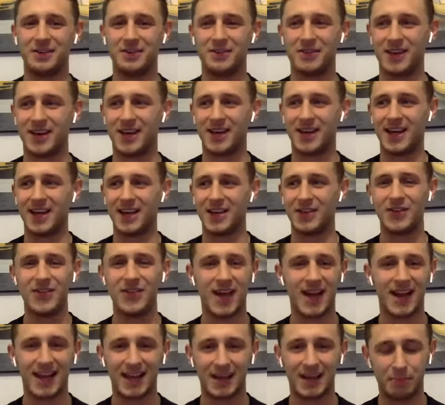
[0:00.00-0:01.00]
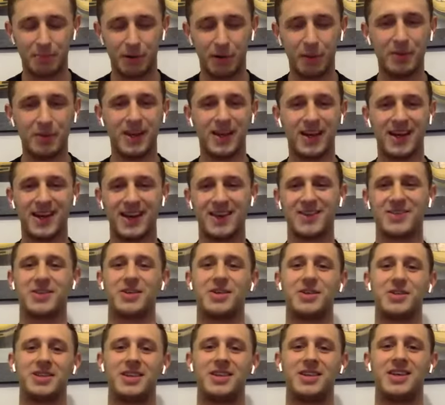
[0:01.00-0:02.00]
of you're in that like bubble, I guess,
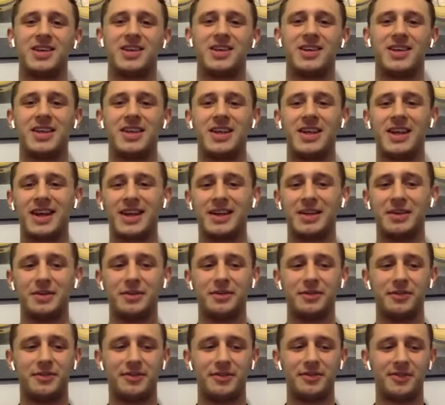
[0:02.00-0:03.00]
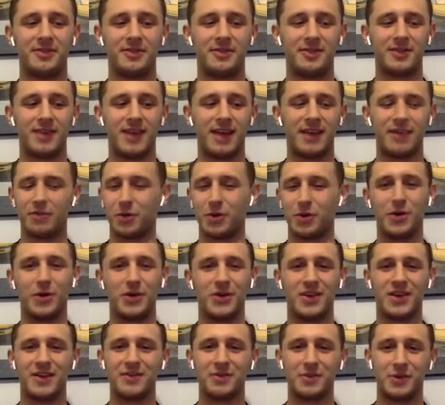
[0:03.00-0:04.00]
aren't you? Kind of everyone
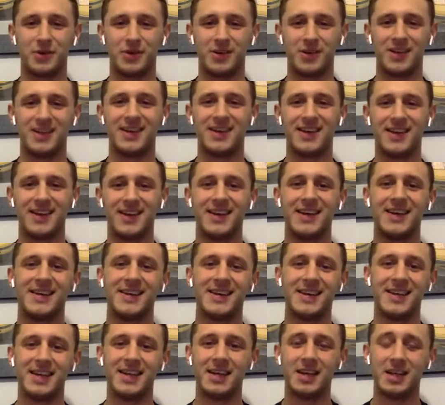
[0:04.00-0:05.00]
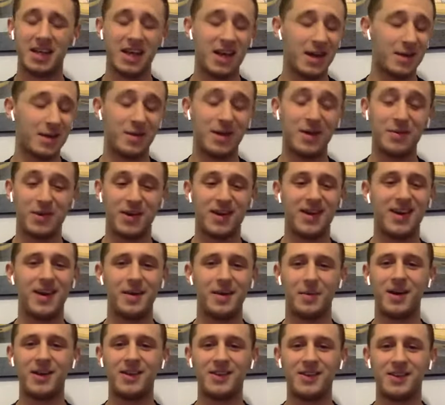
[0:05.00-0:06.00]
knows everyone. Yeah. Maybe. Yeah,
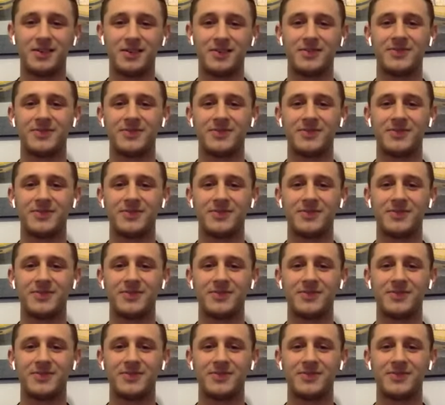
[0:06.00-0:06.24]
you might do.